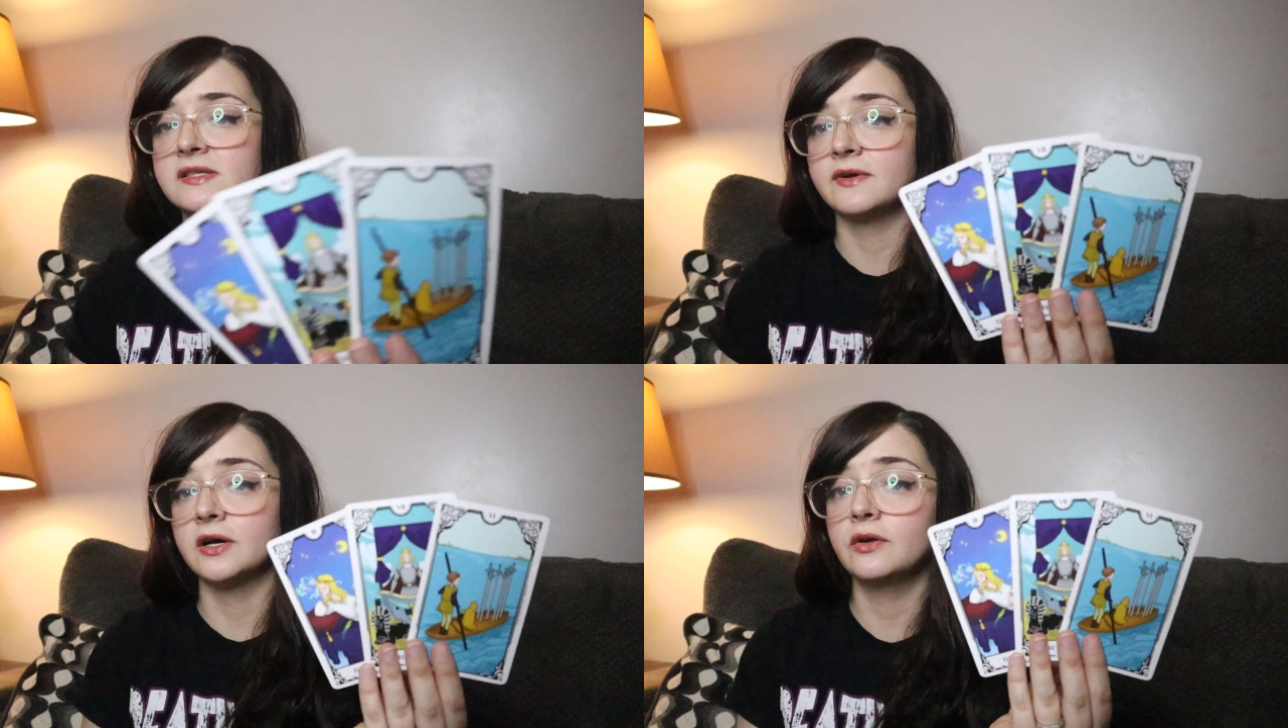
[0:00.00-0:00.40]

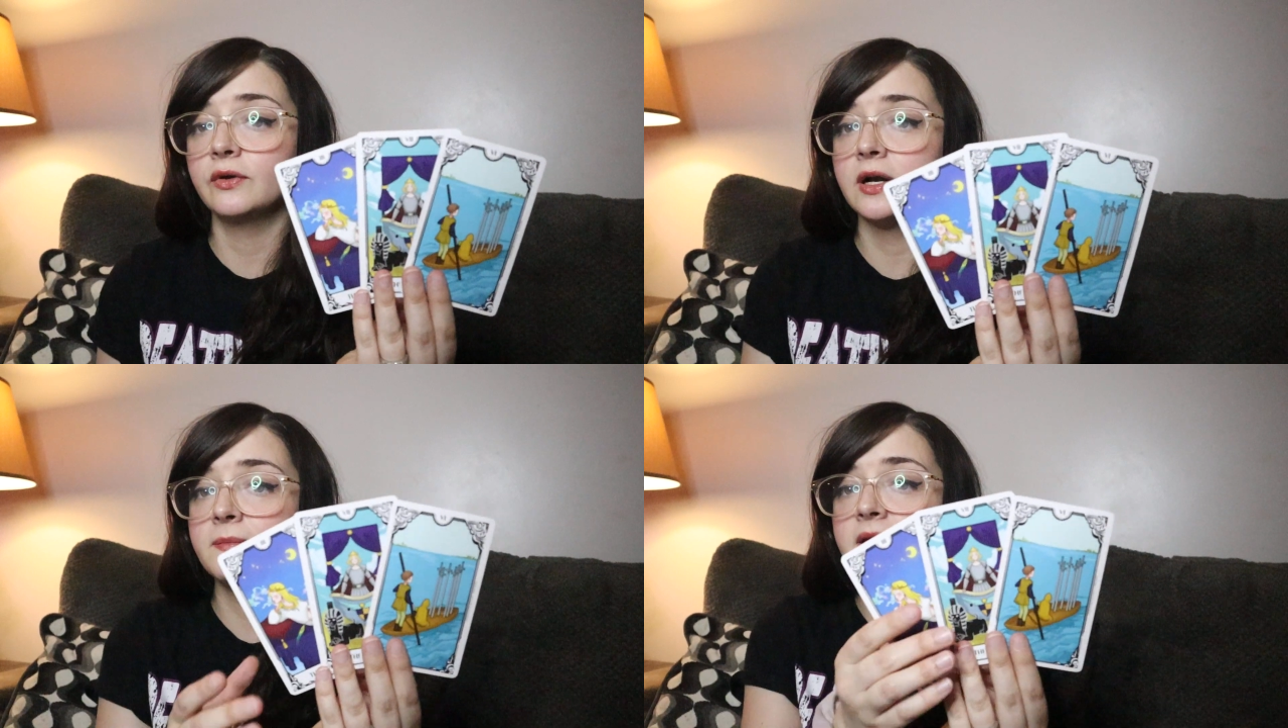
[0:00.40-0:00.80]
It's very
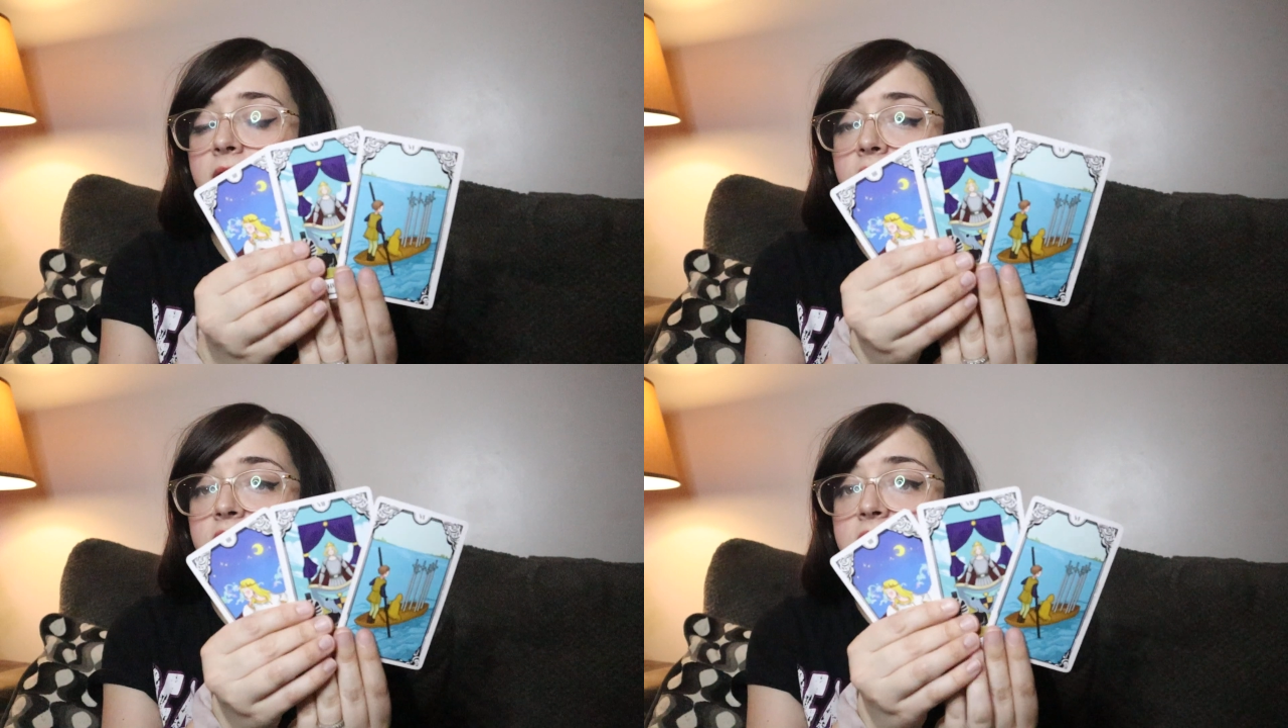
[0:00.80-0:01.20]
clear to me
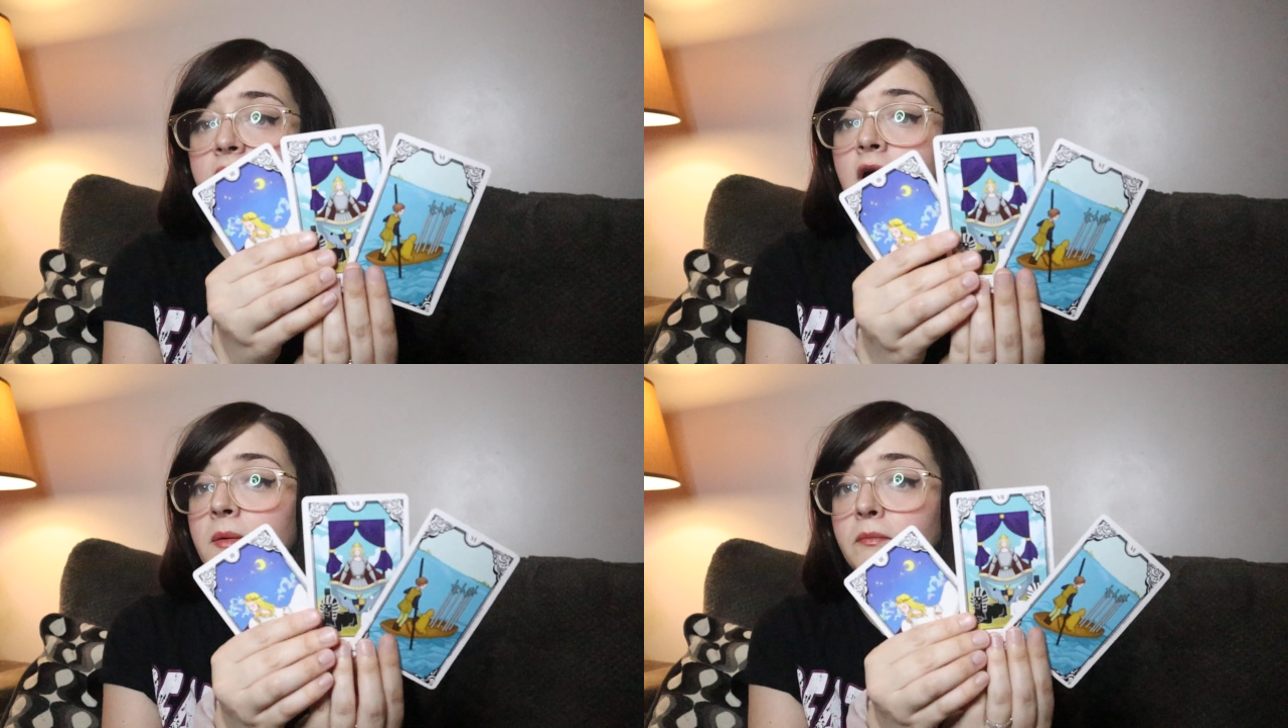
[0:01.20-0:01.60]
that there's
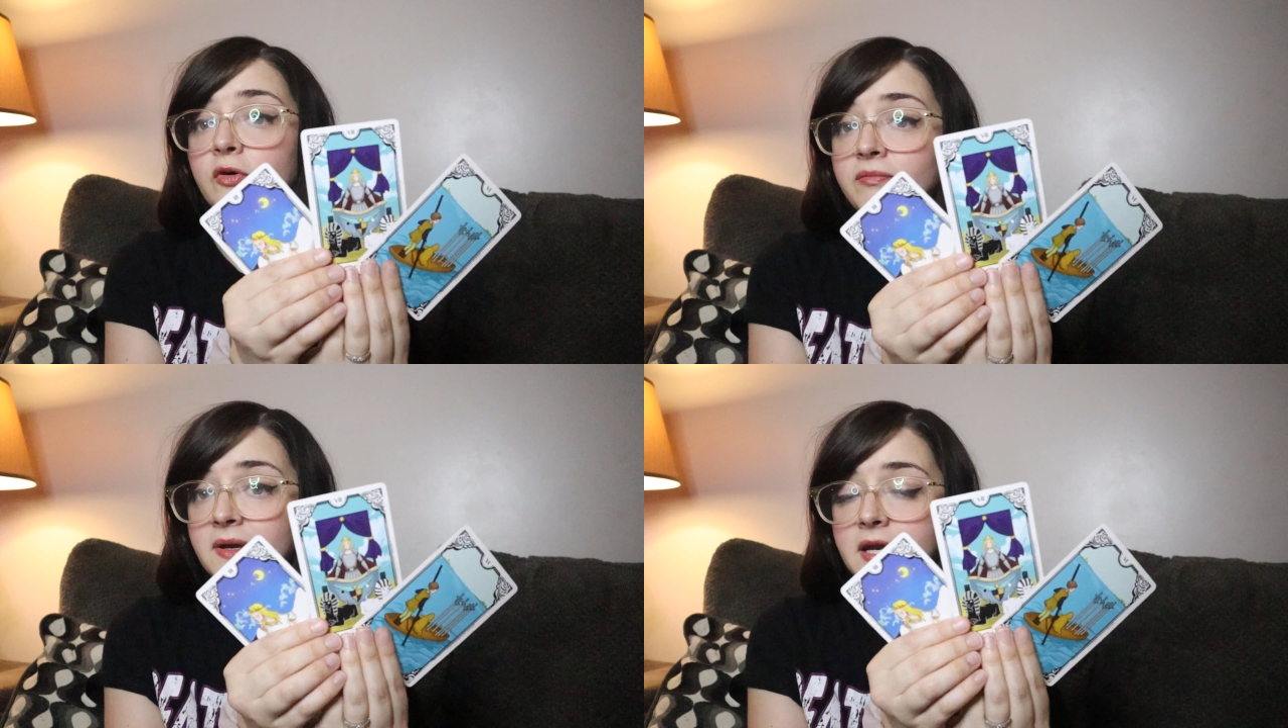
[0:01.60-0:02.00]

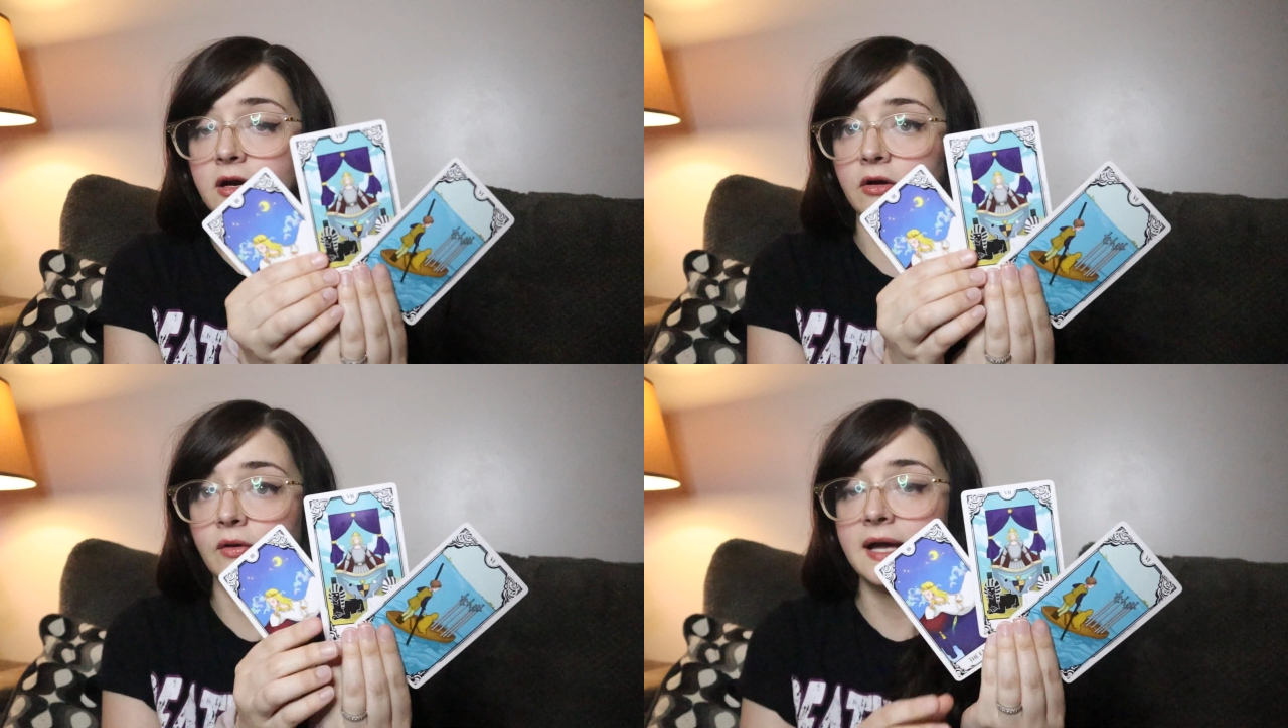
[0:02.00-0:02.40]
movement
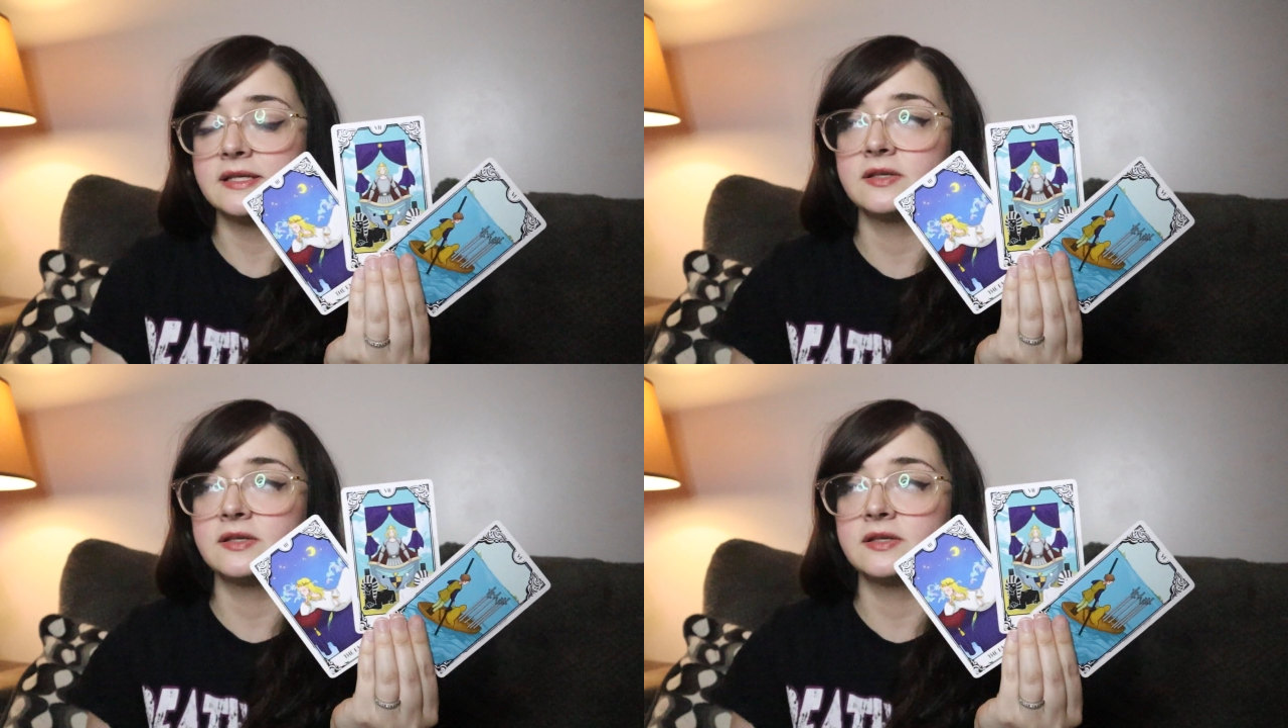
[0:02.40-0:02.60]
here, okay?